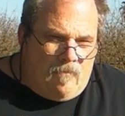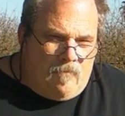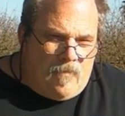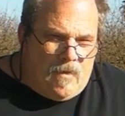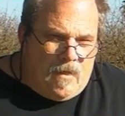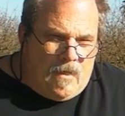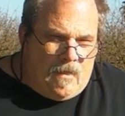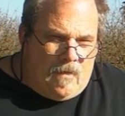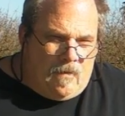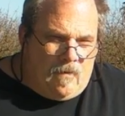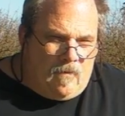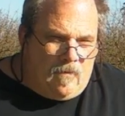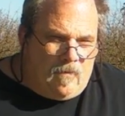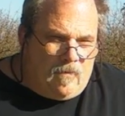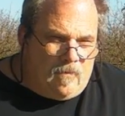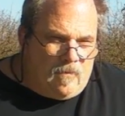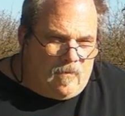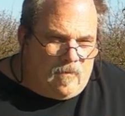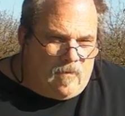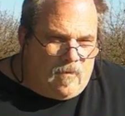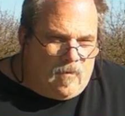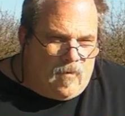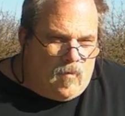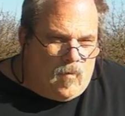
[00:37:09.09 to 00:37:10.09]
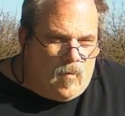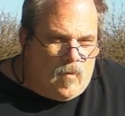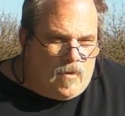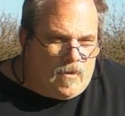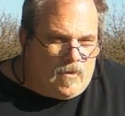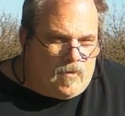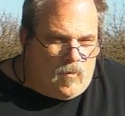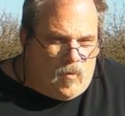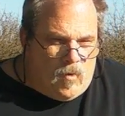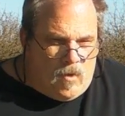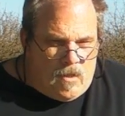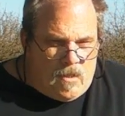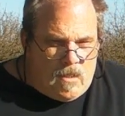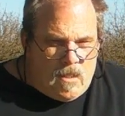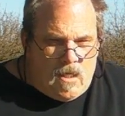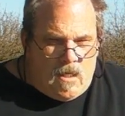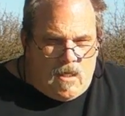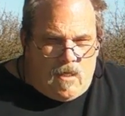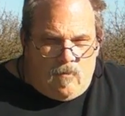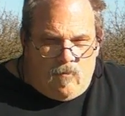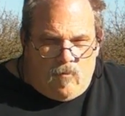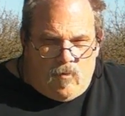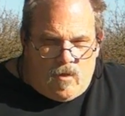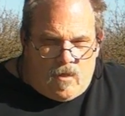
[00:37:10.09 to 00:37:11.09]
But once we're
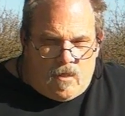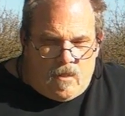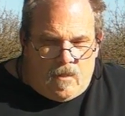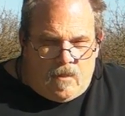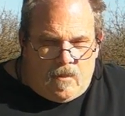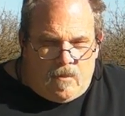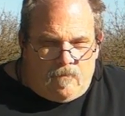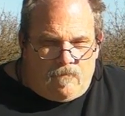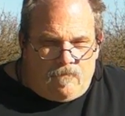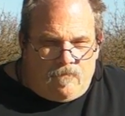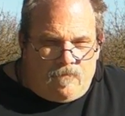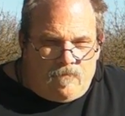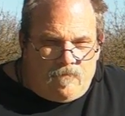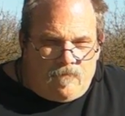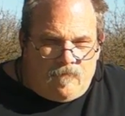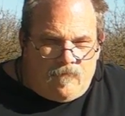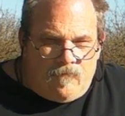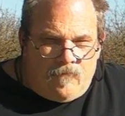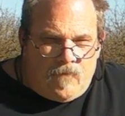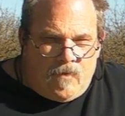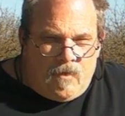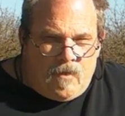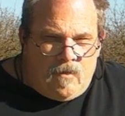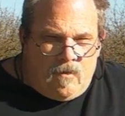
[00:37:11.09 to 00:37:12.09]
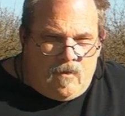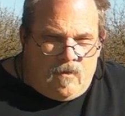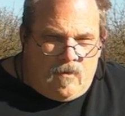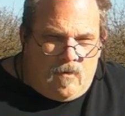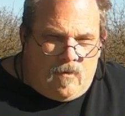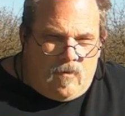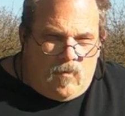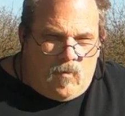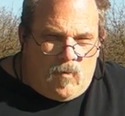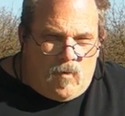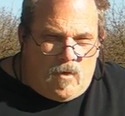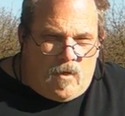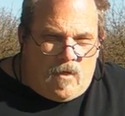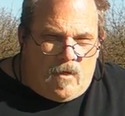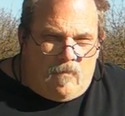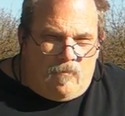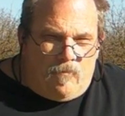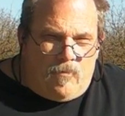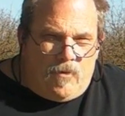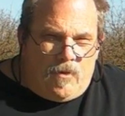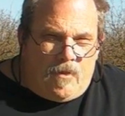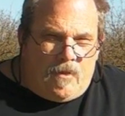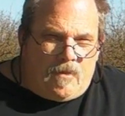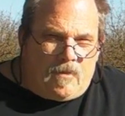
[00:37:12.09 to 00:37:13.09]
done, we're gonna
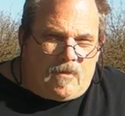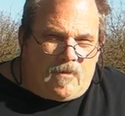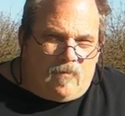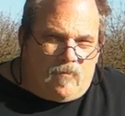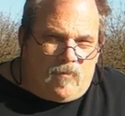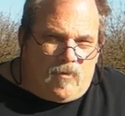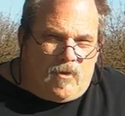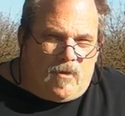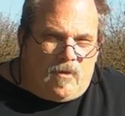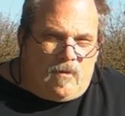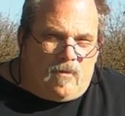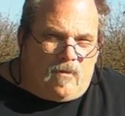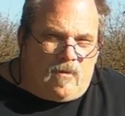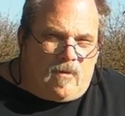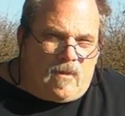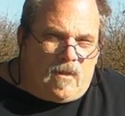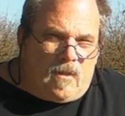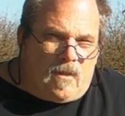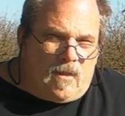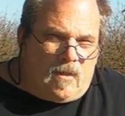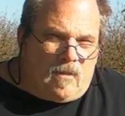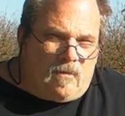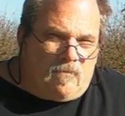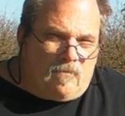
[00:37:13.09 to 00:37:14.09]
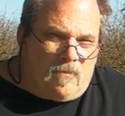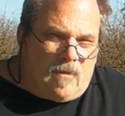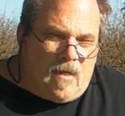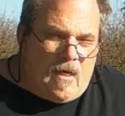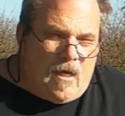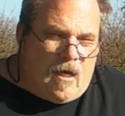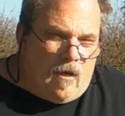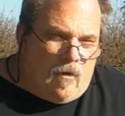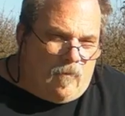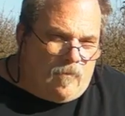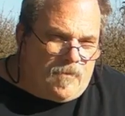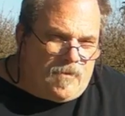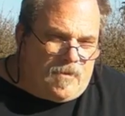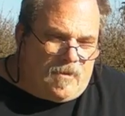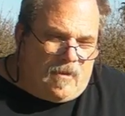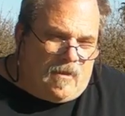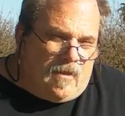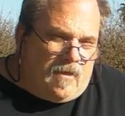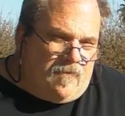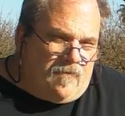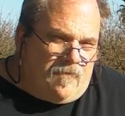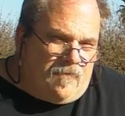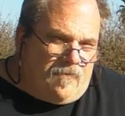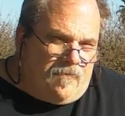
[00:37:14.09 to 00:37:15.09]
put in some good calbs, and